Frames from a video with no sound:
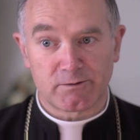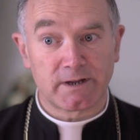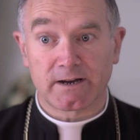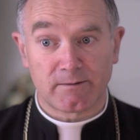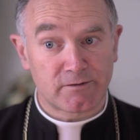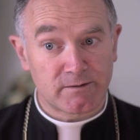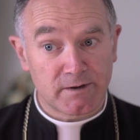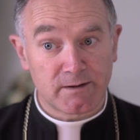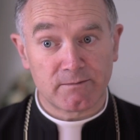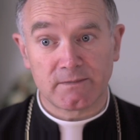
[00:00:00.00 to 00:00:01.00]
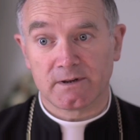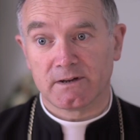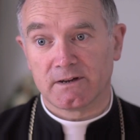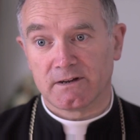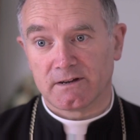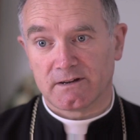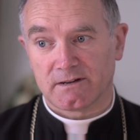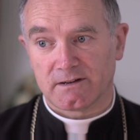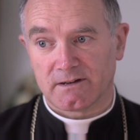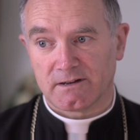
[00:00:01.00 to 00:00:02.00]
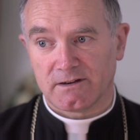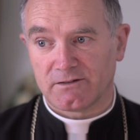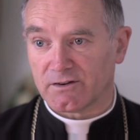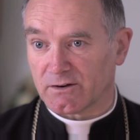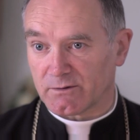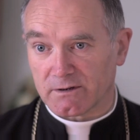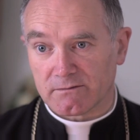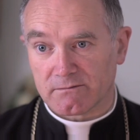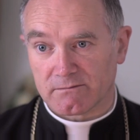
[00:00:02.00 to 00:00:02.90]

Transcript: really comes from him, is genuine.